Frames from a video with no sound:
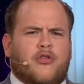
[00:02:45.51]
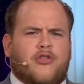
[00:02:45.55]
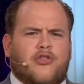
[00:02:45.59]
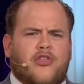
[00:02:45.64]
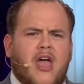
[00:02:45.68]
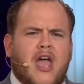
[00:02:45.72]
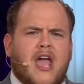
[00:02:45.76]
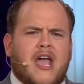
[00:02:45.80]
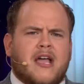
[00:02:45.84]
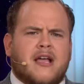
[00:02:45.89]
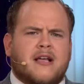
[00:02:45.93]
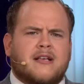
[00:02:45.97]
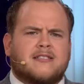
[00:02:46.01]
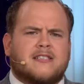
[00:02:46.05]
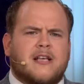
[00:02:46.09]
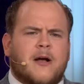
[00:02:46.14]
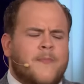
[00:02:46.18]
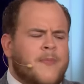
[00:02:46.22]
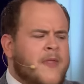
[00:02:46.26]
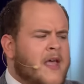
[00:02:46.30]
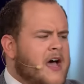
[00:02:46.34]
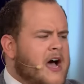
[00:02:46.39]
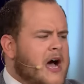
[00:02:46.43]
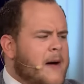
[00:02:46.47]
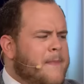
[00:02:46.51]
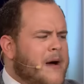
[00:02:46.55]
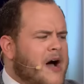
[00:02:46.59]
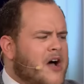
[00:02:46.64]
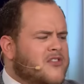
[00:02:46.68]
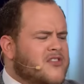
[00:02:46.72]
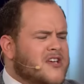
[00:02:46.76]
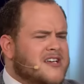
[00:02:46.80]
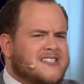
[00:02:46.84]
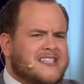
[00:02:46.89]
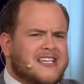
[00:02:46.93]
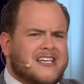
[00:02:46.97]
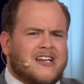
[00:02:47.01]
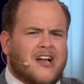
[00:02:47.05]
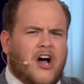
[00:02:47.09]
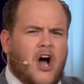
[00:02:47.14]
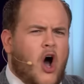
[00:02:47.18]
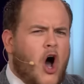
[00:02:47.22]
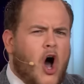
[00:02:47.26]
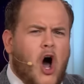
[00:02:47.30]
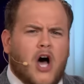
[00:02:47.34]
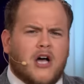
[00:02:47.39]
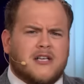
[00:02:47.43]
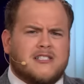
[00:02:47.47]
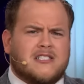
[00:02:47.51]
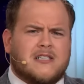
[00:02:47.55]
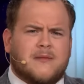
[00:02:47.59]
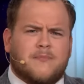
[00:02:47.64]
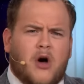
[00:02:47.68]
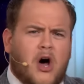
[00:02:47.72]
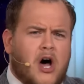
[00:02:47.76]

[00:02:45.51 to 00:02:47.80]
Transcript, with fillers: things about this and awesome,